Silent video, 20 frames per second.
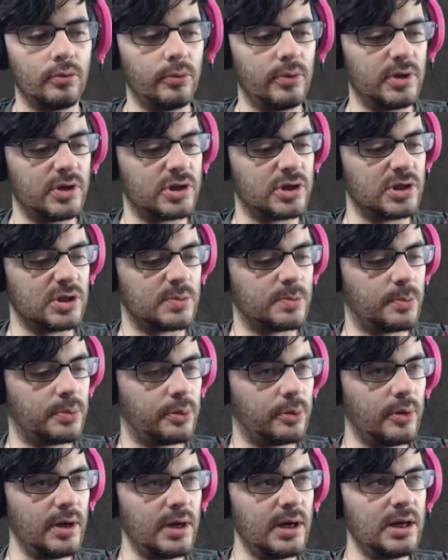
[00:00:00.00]
which is
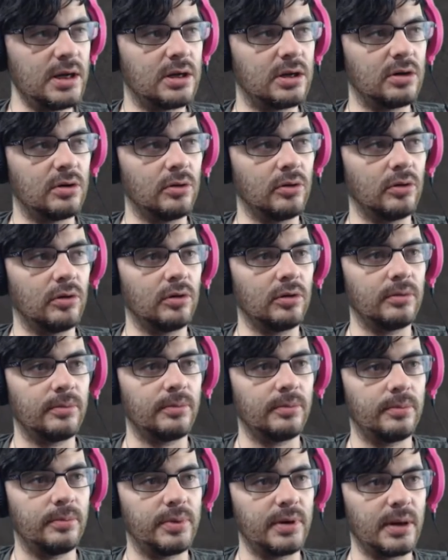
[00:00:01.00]
pretty cool,
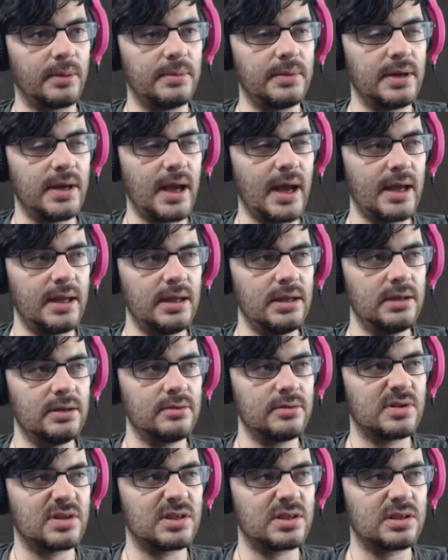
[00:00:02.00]
but I'm not
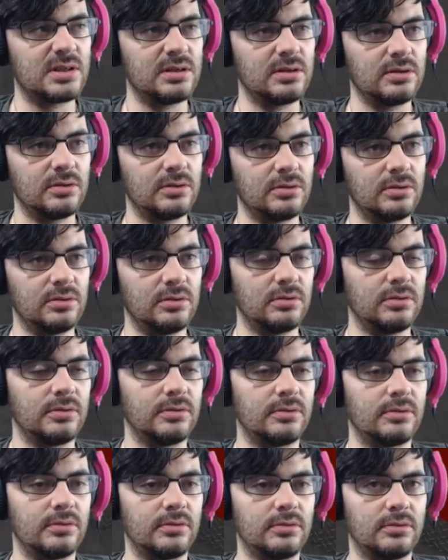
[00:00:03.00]
used to,
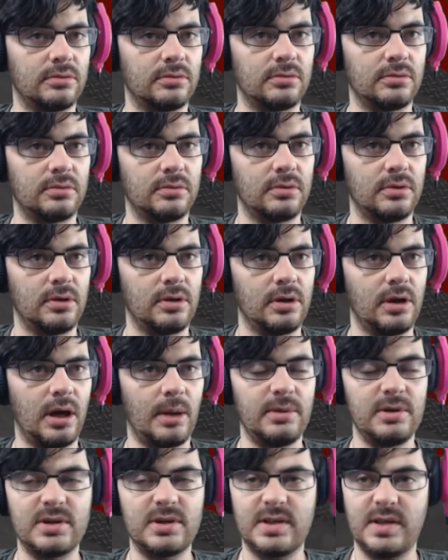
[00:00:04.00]

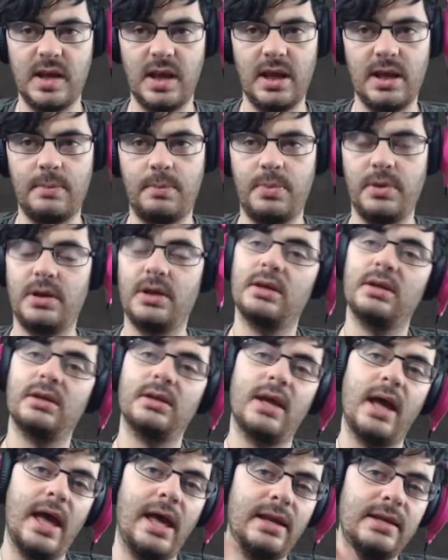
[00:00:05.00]
I'm used to it being
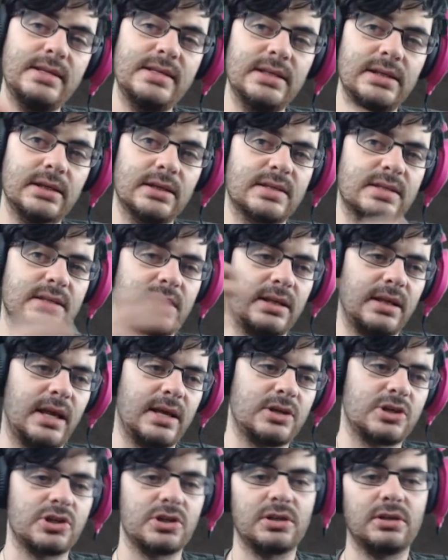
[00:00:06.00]
ending a
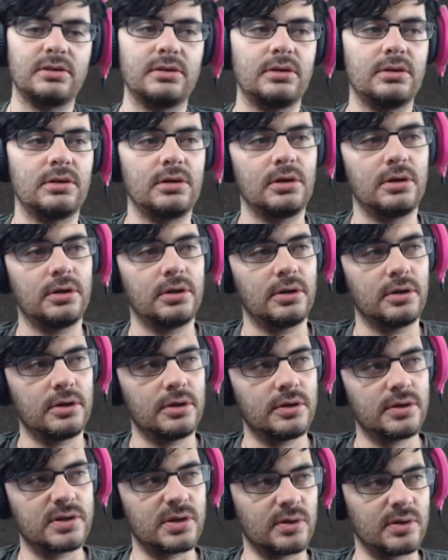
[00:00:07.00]
selection,
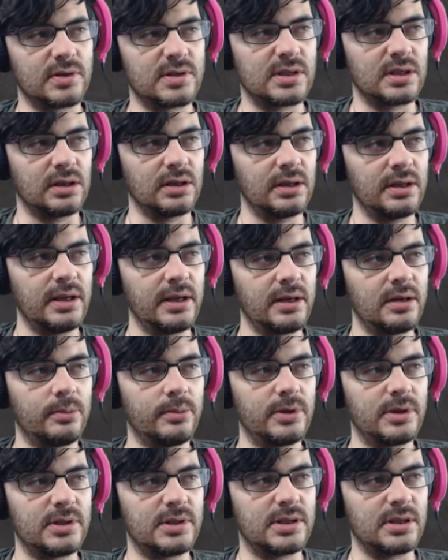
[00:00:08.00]
so it's a little
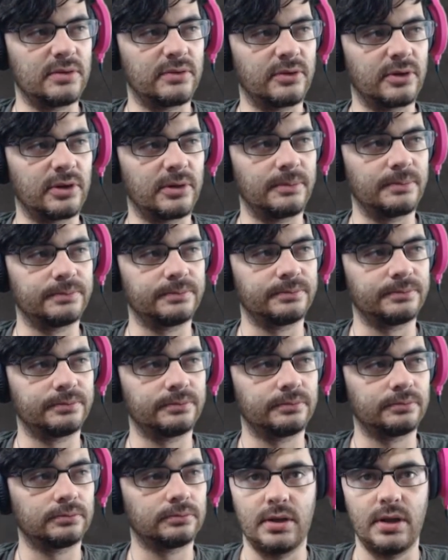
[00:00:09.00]
bit different.
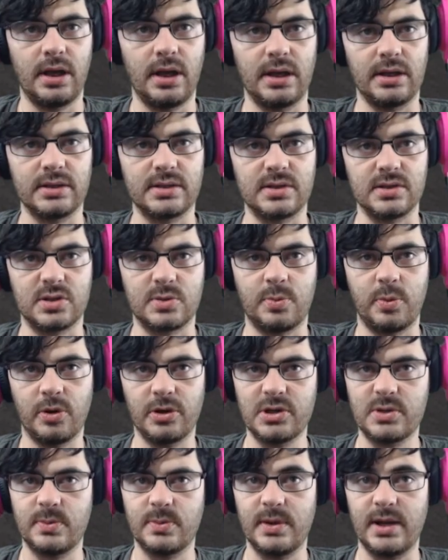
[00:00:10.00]
So
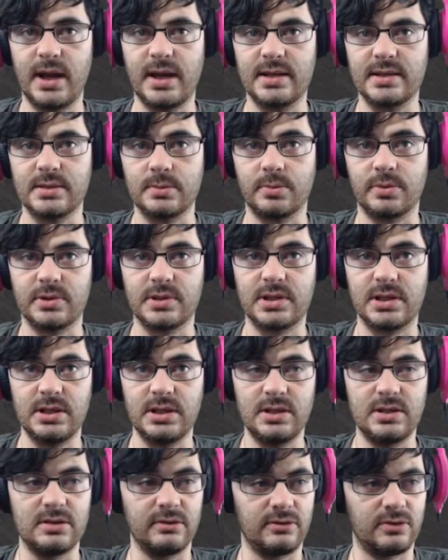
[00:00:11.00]
Sportsman has a
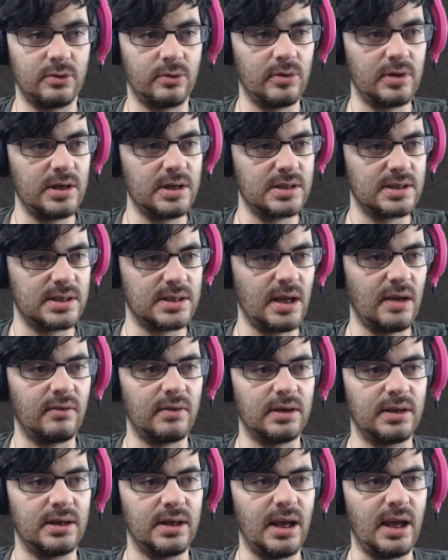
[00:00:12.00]
prestige of
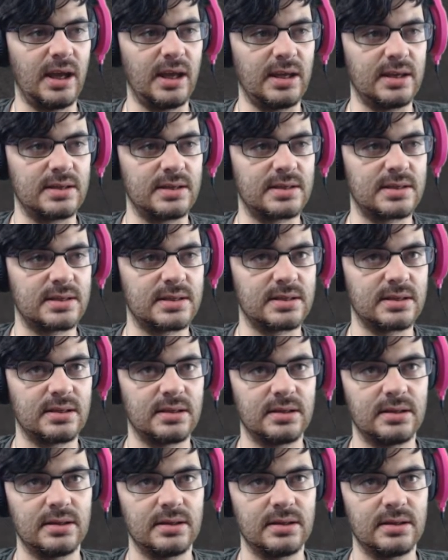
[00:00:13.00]
27. Nice.